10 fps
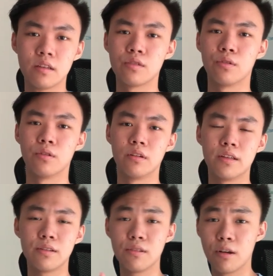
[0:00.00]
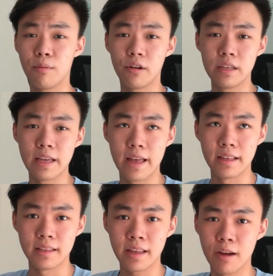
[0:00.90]
So listen to your body
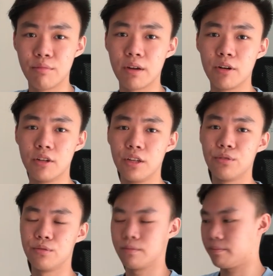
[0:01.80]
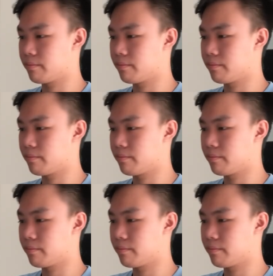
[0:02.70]
and take a break when you need to.